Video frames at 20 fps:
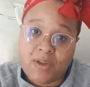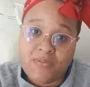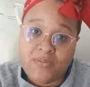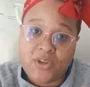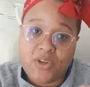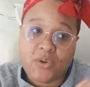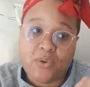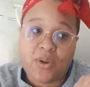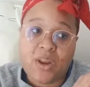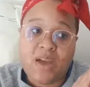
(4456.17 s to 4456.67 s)
if
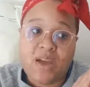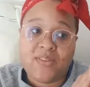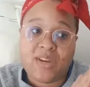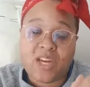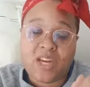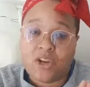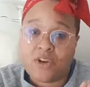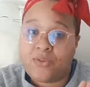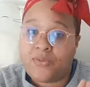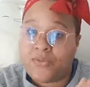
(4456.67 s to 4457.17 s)
you don't have an
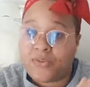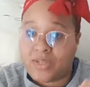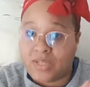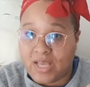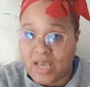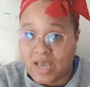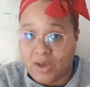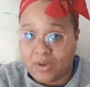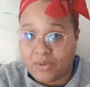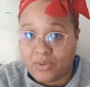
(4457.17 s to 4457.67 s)
ear for
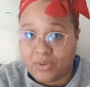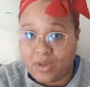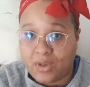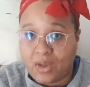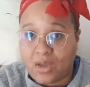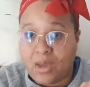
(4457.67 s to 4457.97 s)
sound,